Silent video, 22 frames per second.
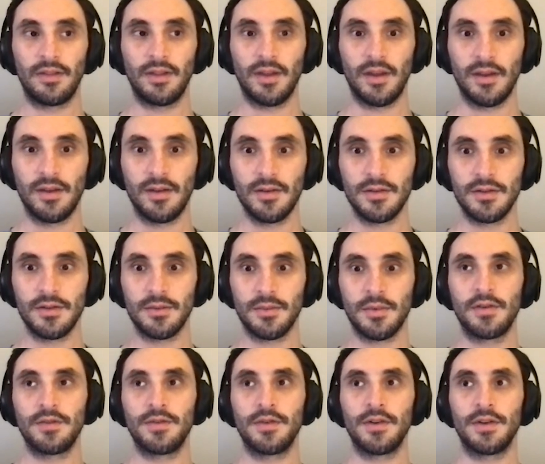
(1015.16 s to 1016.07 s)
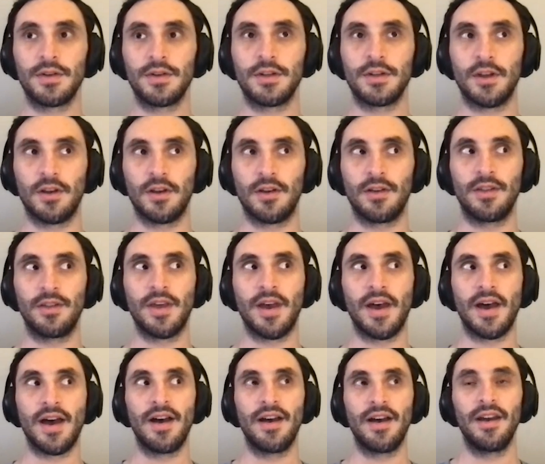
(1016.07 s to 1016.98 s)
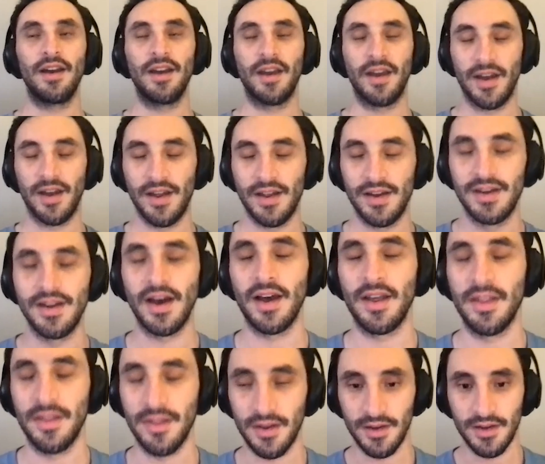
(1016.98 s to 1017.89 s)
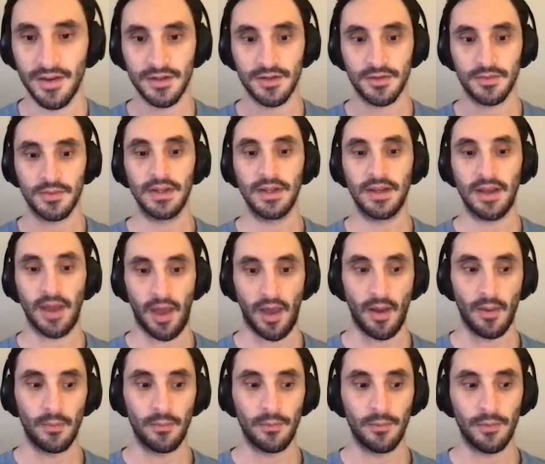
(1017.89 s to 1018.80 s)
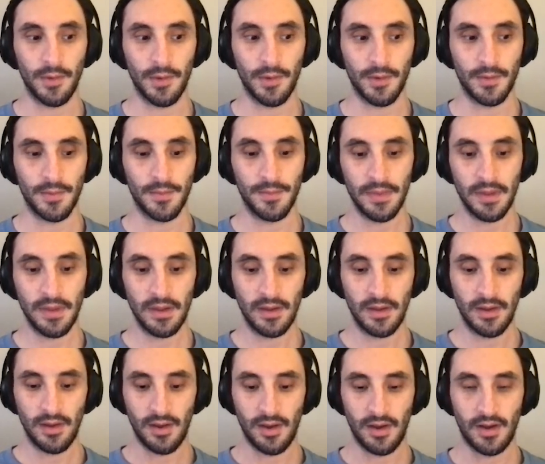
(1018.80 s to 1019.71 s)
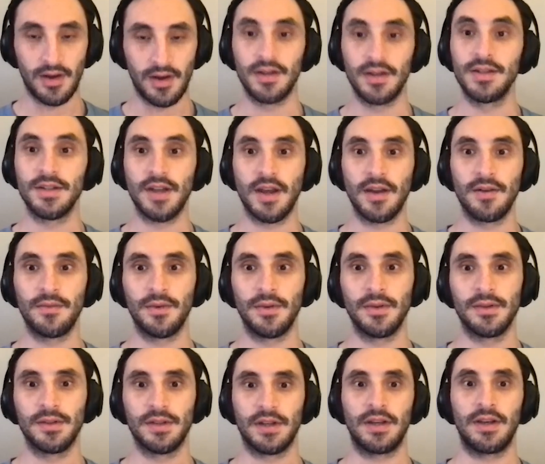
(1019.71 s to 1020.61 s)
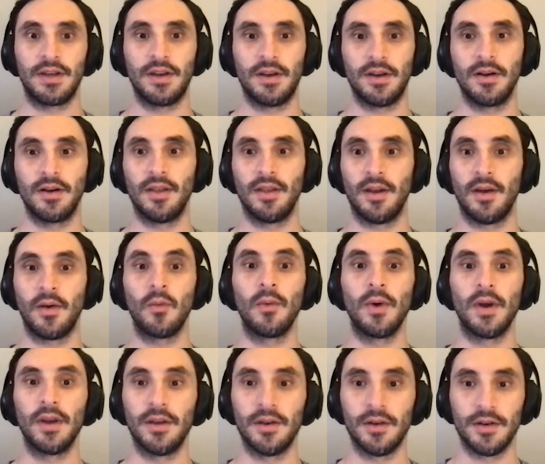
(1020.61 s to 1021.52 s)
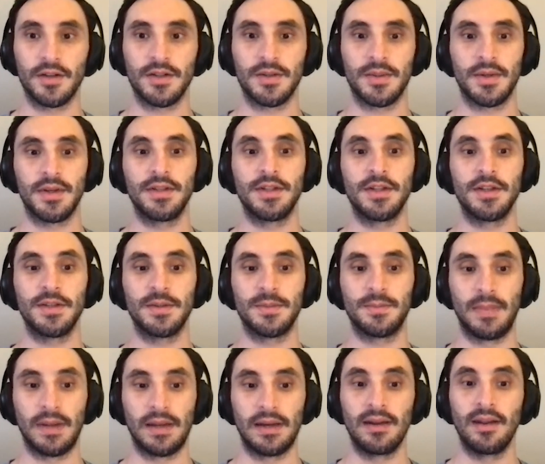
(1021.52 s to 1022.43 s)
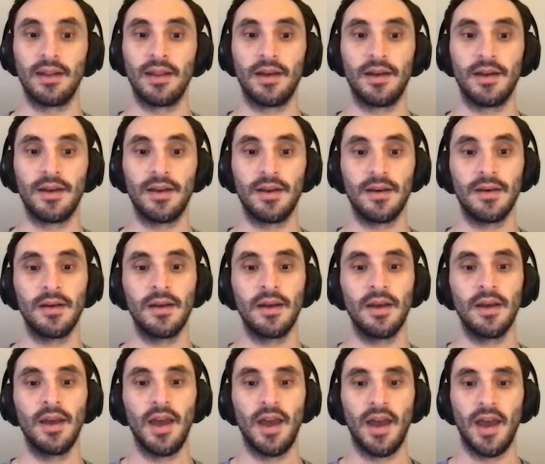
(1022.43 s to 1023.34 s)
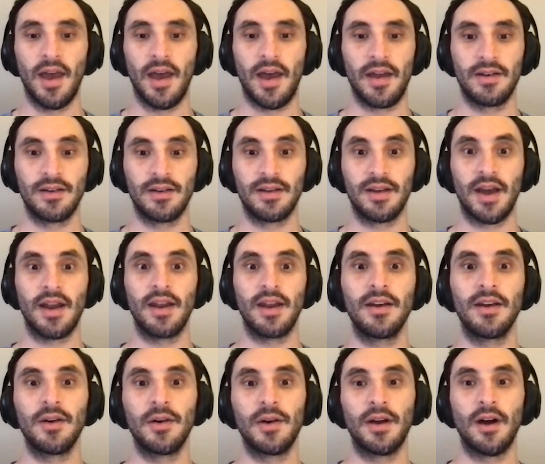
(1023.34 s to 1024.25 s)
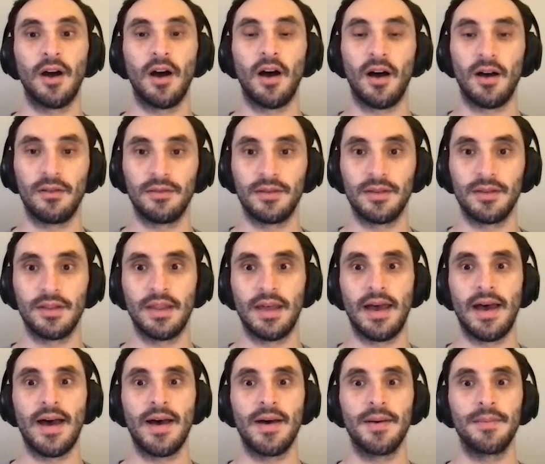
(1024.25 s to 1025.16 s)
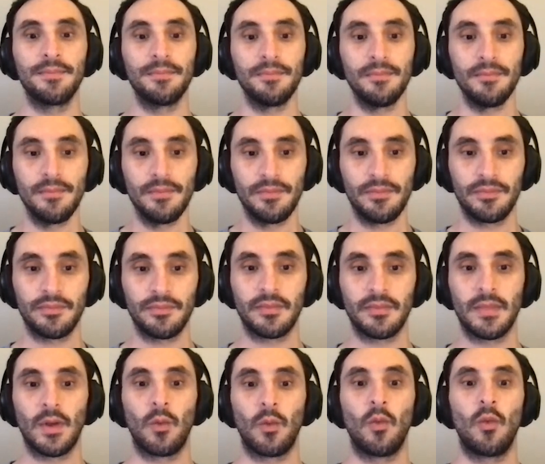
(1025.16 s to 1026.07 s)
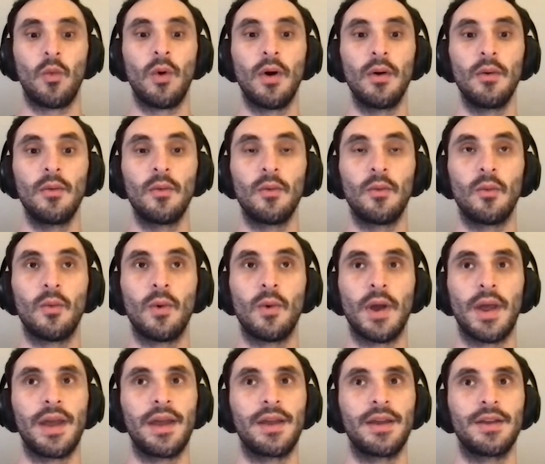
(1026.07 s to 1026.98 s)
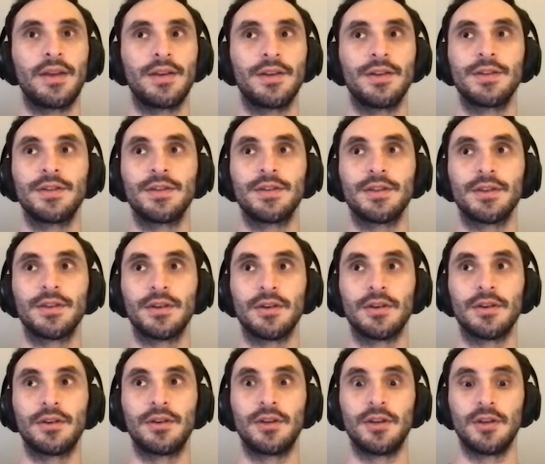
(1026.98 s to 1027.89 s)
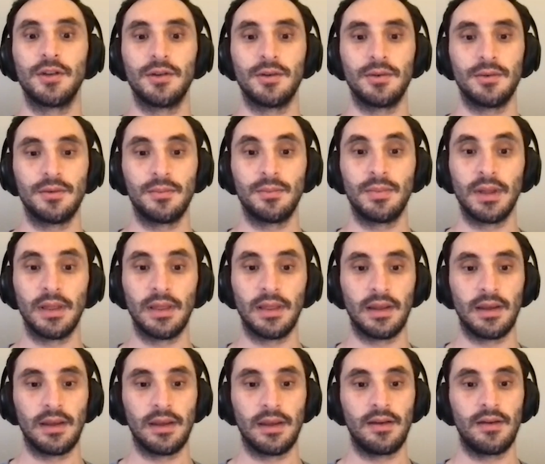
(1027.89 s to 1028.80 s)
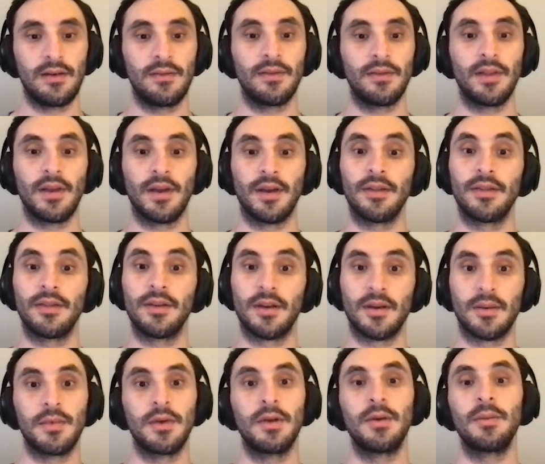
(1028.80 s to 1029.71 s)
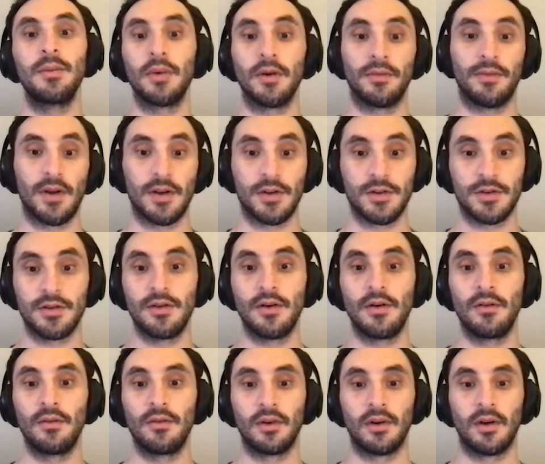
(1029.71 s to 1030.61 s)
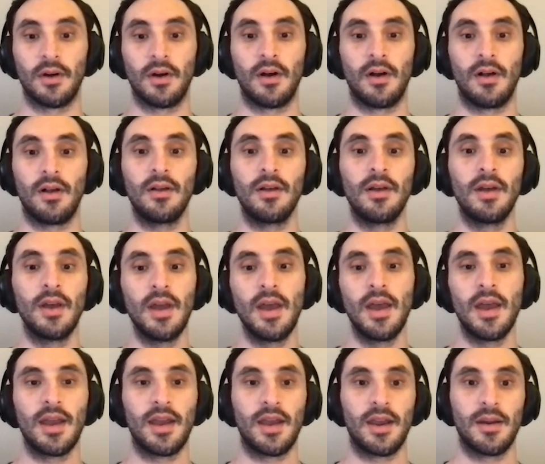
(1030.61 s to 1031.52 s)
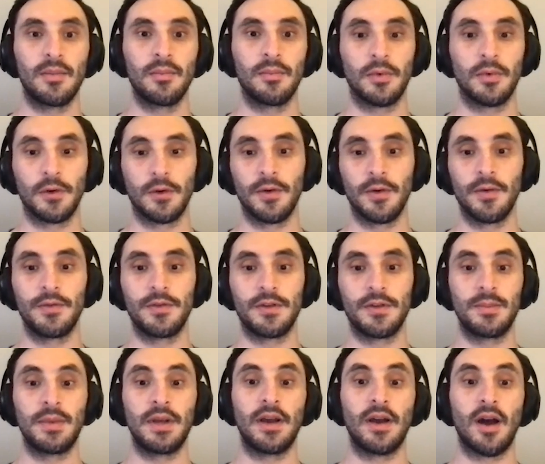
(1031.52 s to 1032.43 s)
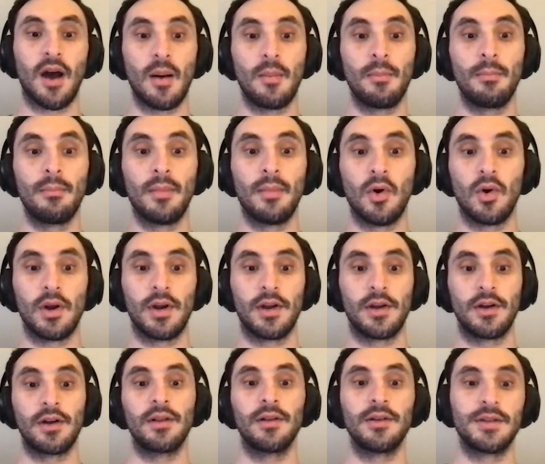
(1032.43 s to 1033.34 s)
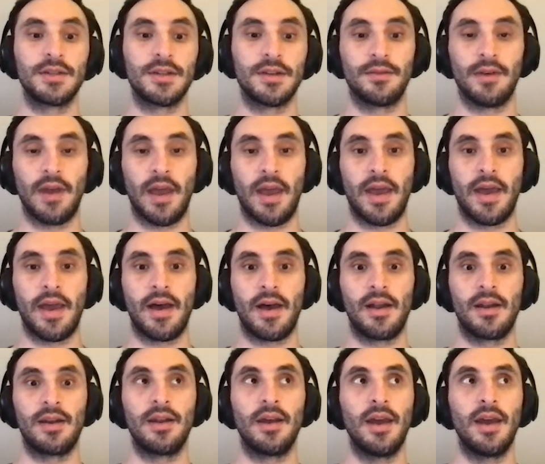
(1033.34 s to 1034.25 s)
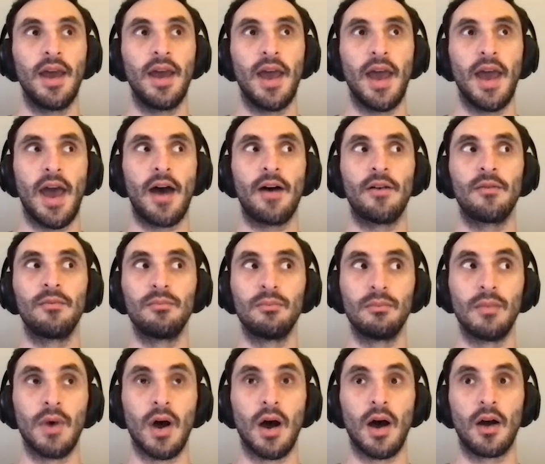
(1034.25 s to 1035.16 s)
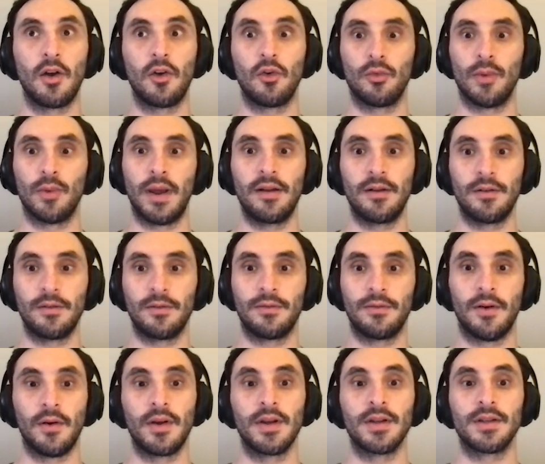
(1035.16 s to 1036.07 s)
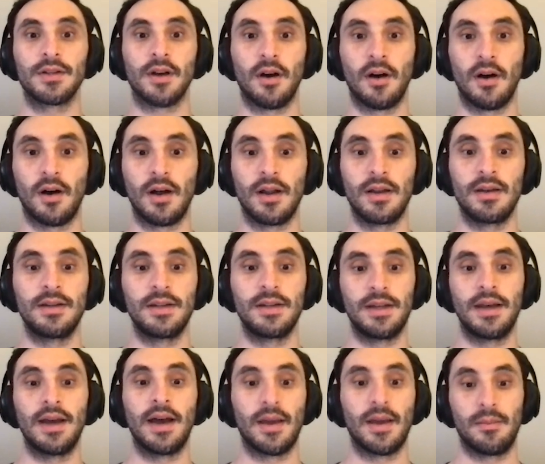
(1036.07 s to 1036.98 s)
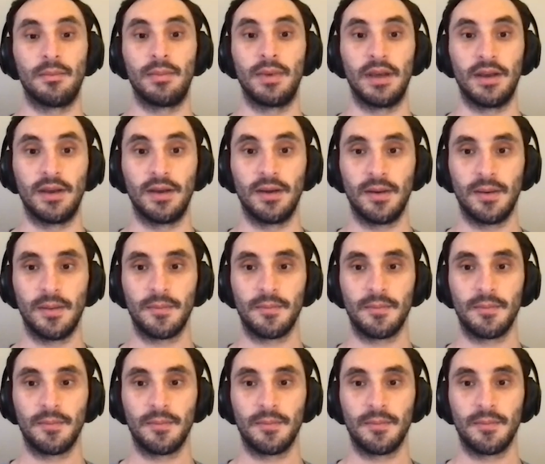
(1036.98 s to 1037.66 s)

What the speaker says: Thank you so much for sharing that. And I think it's really helpful and insightful to hear like what your experience has been like. And of going off of that, what ways do you believe like the community profession overall can improve to become more inclusive and have a greater focus on DIB?